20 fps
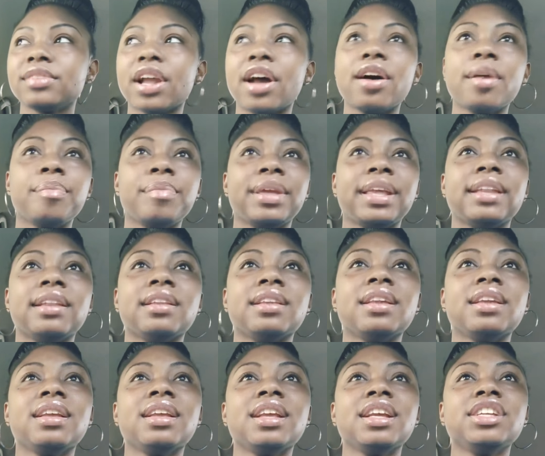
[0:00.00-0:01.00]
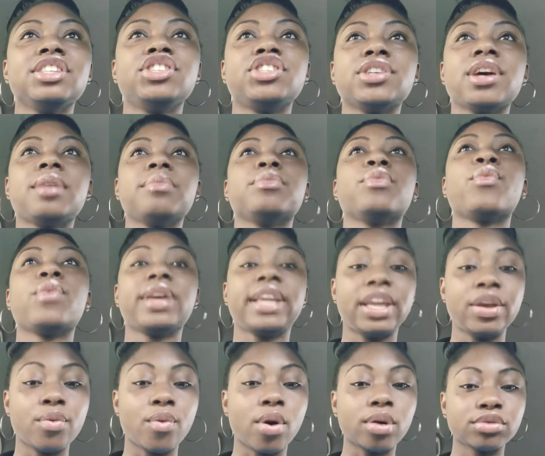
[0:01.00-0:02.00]
up and jump when
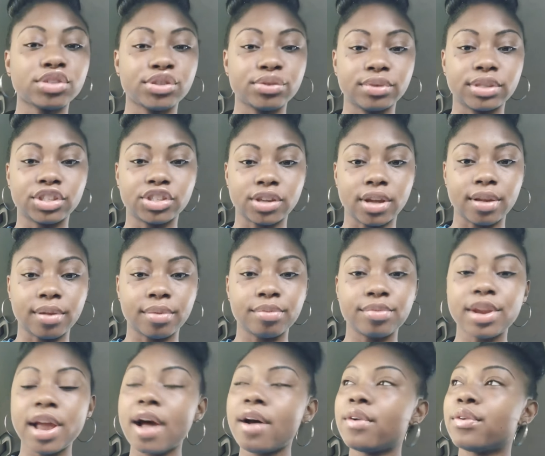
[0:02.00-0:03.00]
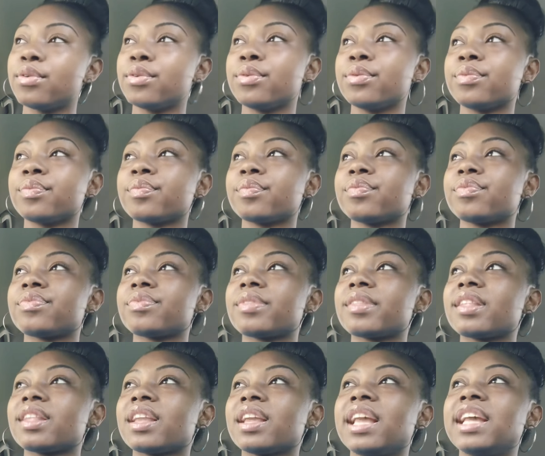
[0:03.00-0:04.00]
he wants you to jump. No.
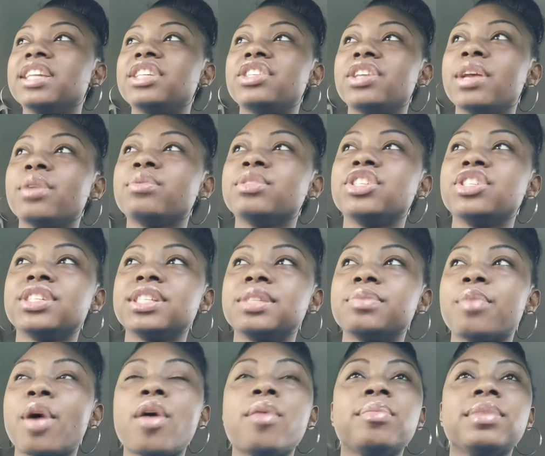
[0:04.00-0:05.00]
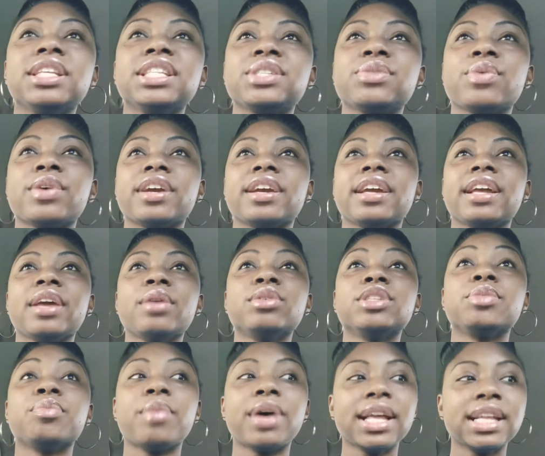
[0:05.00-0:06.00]
It was just months where
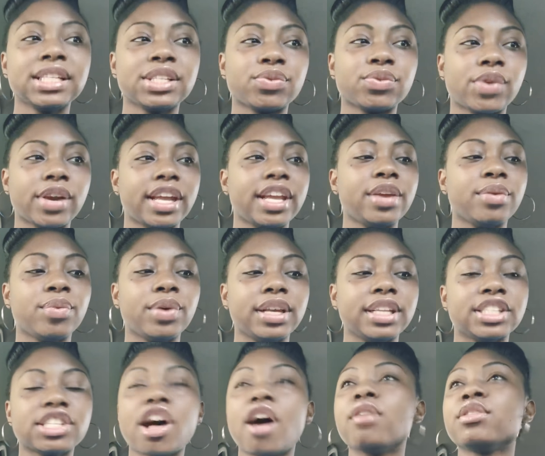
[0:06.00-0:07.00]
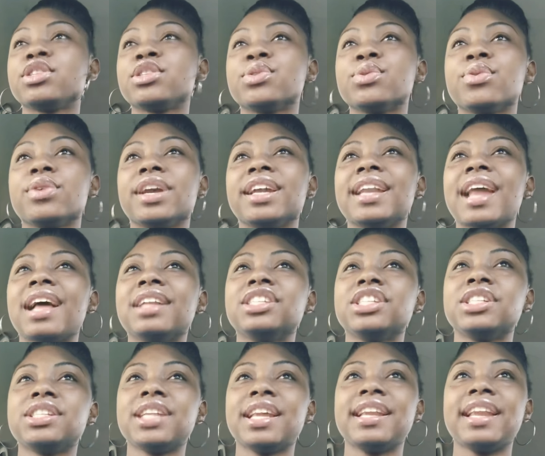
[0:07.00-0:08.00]
he wouldn't talk to her, and
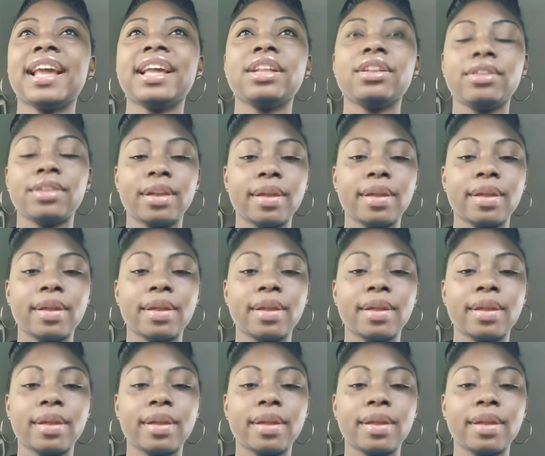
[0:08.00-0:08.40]
that